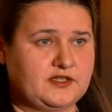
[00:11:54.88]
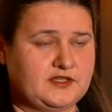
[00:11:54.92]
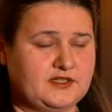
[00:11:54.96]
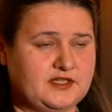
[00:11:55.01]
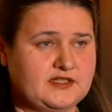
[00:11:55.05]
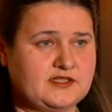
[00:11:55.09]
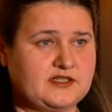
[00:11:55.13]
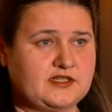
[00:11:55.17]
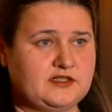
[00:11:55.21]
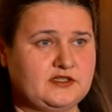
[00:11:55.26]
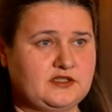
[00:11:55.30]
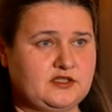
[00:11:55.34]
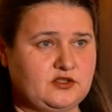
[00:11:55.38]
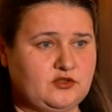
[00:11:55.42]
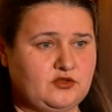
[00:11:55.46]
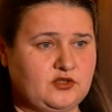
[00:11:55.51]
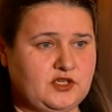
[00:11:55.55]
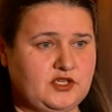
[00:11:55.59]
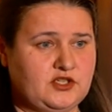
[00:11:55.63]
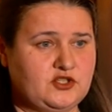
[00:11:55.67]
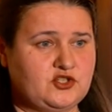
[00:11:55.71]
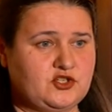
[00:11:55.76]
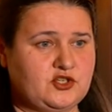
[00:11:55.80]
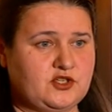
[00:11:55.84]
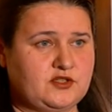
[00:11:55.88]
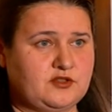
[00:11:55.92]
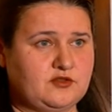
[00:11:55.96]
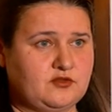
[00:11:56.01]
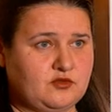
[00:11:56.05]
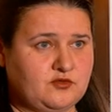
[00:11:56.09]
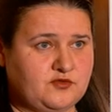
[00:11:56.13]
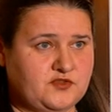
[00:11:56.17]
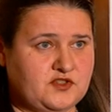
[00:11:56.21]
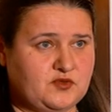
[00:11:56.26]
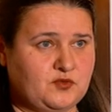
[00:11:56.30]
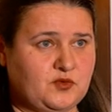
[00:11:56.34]
the
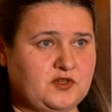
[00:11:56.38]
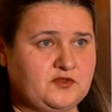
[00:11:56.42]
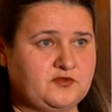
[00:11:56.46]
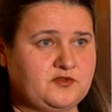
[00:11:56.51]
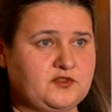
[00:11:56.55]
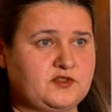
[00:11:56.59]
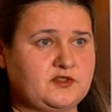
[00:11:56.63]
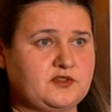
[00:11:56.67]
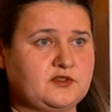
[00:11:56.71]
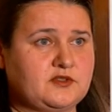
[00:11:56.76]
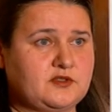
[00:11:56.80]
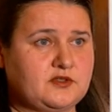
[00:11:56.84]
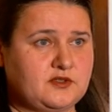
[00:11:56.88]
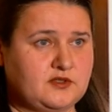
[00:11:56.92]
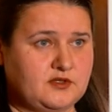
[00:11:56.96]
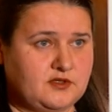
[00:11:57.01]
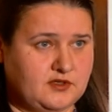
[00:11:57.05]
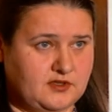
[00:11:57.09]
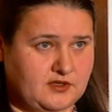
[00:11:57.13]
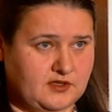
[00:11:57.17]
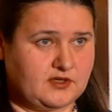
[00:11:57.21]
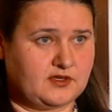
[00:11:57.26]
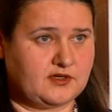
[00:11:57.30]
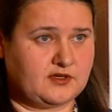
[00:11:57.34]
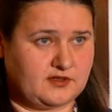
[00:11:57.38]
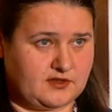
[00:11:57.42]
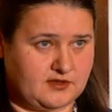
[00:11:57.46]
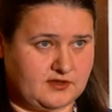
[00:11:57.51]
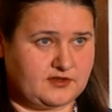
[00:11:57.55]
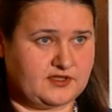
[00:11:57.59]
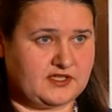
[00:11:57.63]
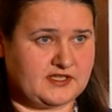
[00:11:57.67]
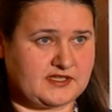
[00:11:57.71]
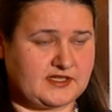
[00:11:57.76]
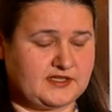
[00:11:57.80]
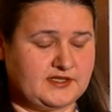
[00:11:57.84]
discontinuation of SWIFT, uh,
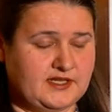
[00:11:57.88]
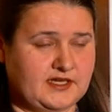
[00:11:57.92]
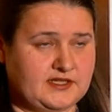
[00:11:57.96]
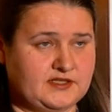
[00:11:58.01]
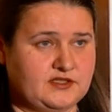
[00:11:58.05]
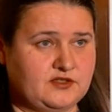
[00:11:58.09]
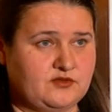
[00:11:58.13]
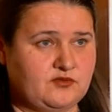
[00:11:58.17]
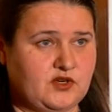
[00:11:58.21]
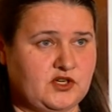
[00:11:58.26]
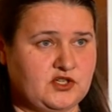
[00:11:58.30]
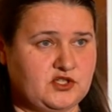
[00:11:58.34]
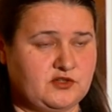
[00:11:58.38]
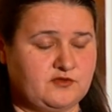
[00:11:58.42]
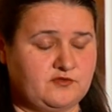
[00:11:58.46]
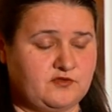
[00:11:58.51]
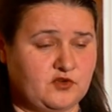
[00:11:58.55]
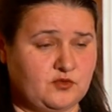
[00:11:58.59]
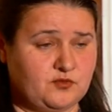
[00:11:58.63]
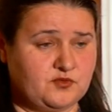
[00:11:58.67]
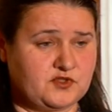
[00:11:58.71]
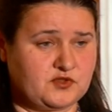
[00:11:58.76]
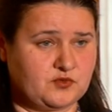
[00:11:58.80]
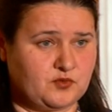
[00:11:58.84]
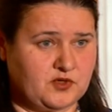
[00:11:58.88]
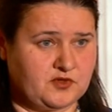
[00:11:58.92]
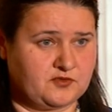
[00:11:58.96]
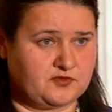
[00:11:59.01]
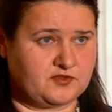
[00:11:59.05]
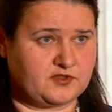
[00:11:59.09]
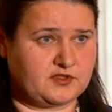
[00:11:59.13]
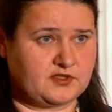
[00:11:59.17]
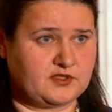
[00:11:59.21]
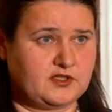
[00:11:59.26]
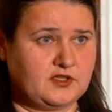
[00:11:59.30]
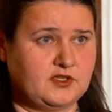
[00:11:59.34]
disconnecting Russia from
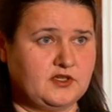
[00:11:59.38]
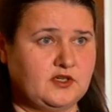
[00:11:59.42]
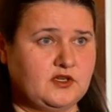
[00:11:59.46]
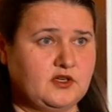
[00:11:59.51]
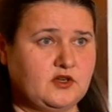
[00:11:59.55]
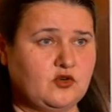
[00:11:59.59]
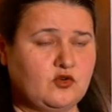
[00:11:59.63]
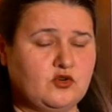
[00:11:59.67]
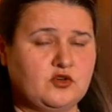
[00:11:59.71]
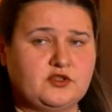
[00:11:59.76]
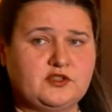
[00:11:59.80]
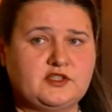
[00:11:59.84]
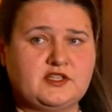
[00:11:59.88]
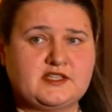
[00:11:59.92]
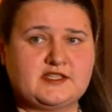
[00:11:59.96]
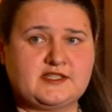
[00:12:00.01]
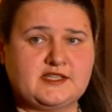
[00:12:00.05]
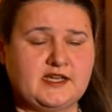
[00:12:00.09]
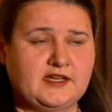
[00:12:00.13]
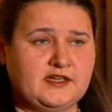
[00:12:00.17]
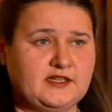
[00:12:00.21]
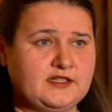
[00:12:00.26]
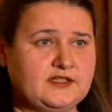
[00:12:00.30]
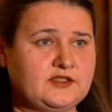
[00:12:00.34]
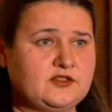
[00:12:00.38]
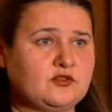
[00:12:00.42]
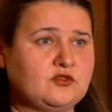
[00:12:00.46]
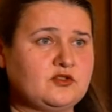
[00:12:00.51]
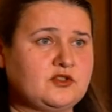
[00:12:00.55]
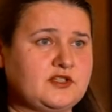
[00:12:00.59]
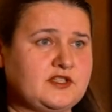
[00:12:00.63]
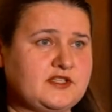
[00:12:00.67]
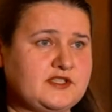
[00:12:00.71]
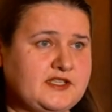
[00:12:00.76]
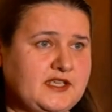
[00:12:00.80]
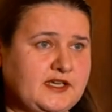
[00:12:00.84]
SWIFT. On the second,
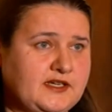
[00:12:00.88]
on